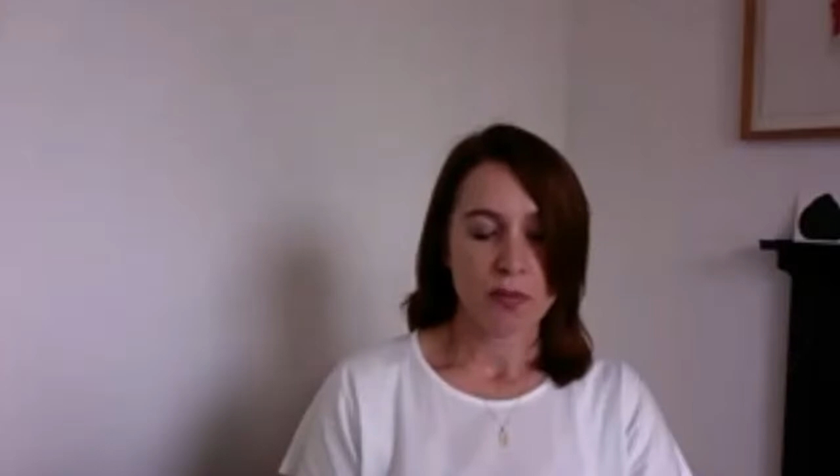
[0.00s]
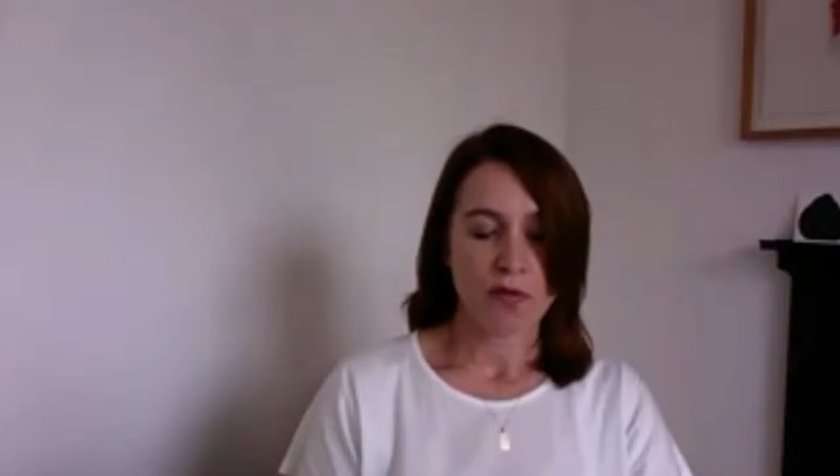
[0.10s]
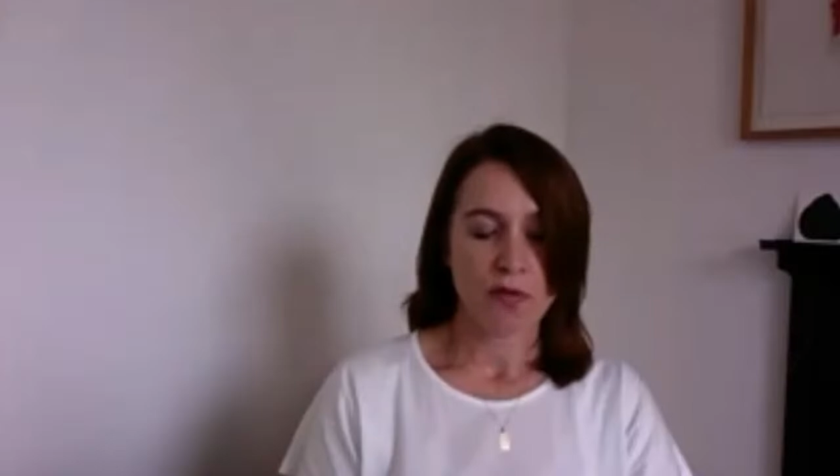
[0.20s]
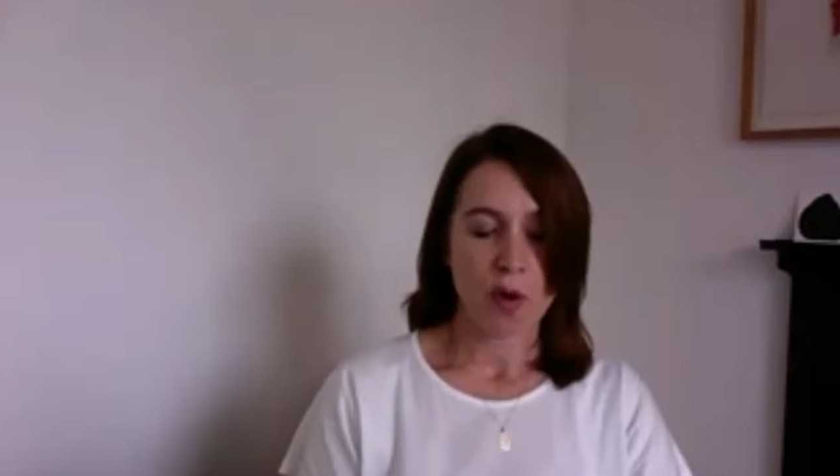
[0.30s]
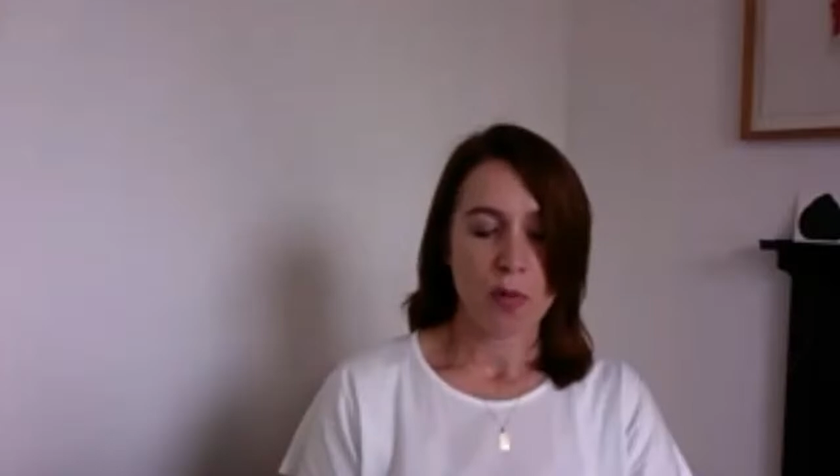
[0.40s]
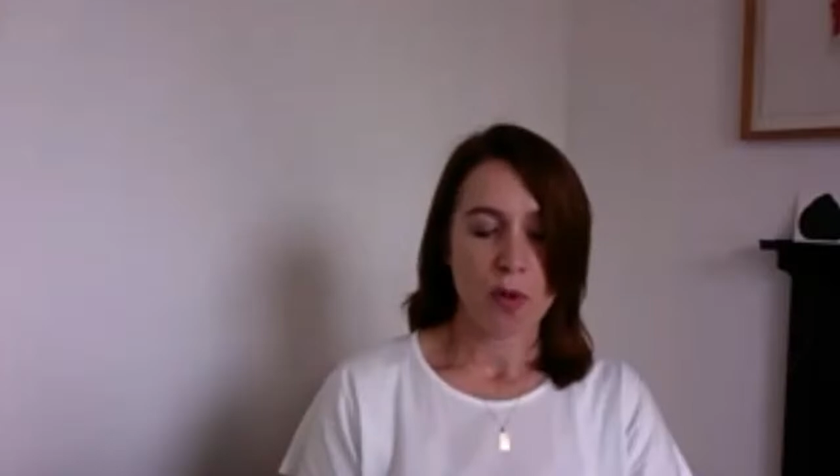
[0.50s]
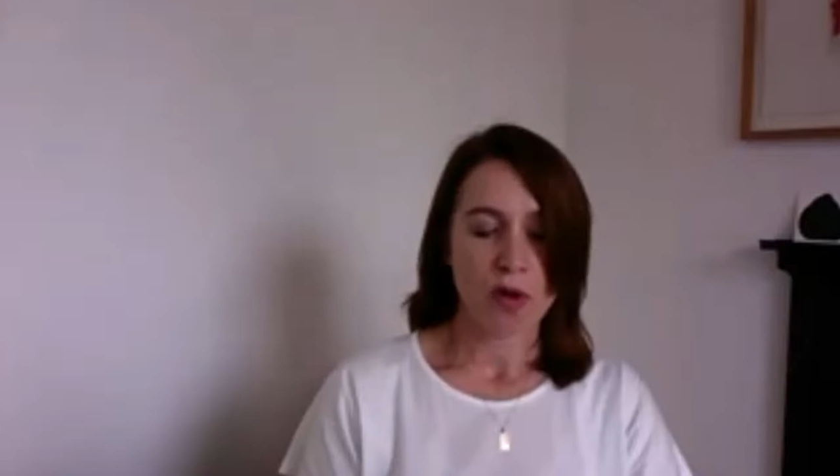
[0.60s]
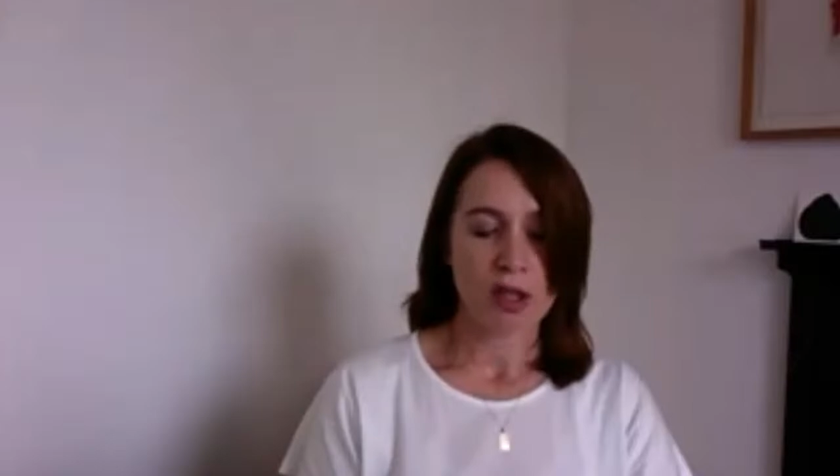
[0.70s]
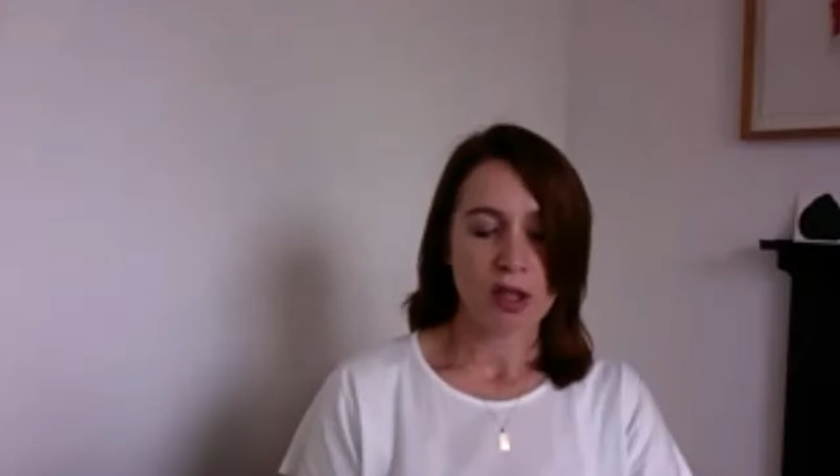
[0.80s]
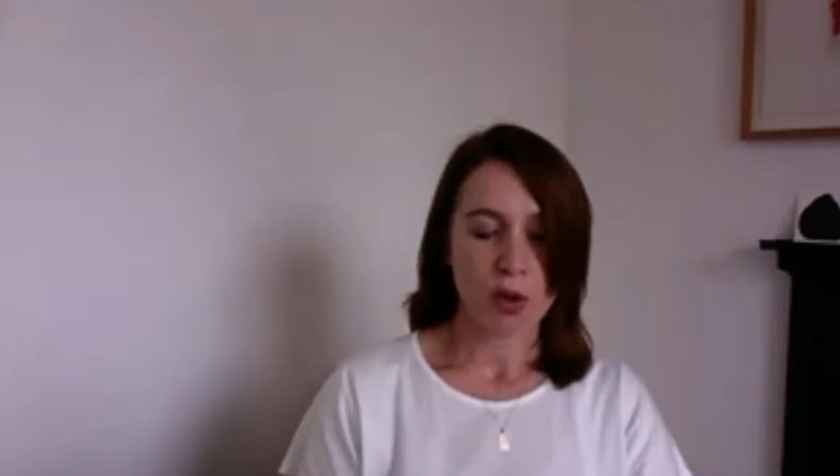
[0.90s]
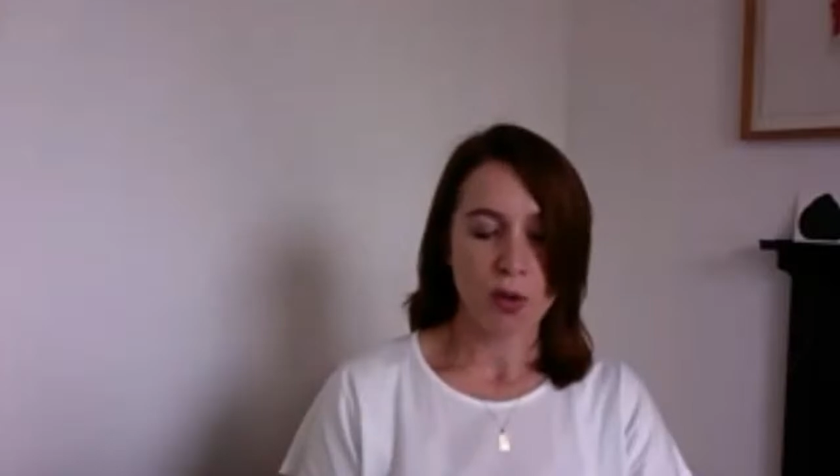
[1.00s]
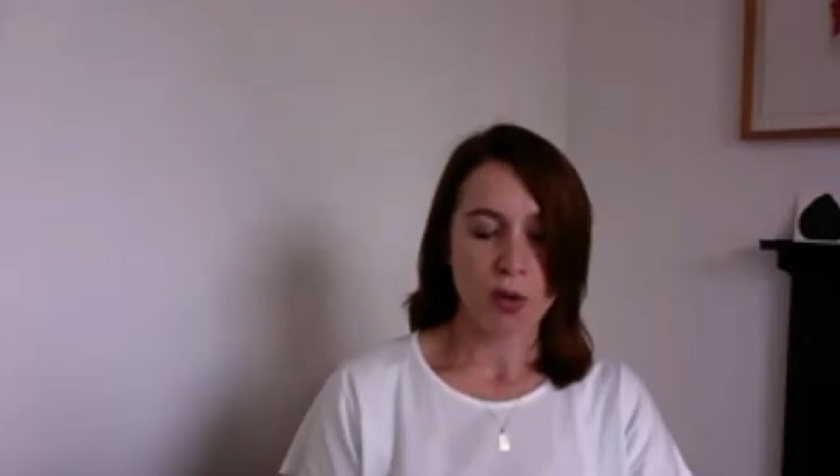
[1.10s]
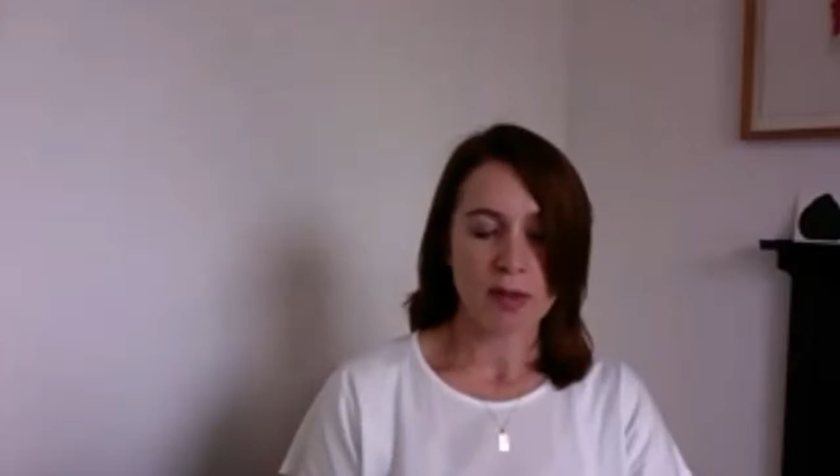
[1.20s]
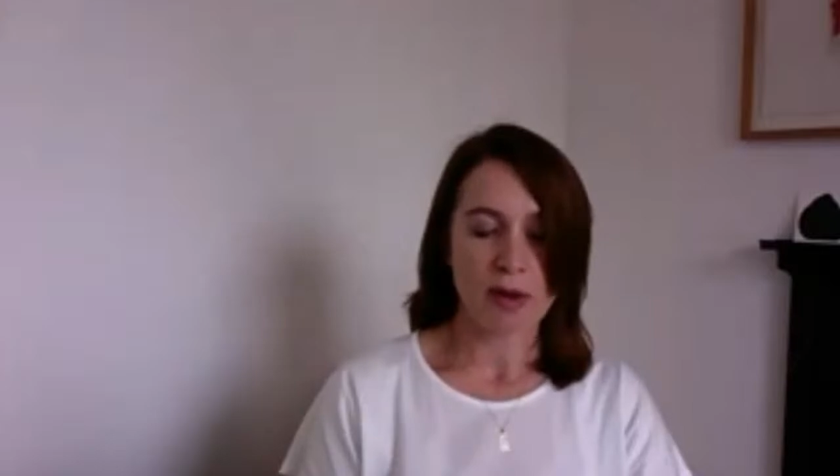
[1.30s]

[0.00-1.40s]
the floorboards cool and